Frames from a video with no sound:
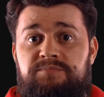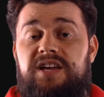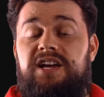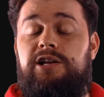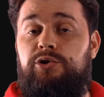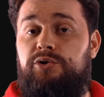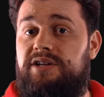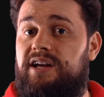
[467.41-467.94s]

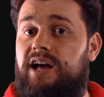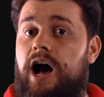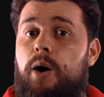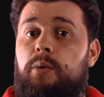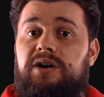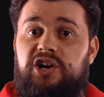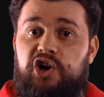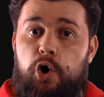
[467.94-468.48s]
including
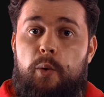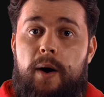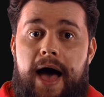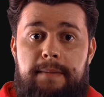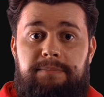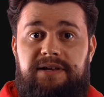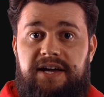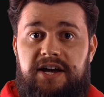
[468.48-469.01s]
our Go
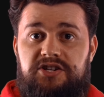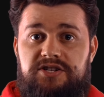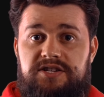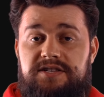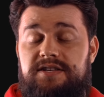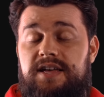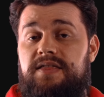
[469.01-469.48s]
applications.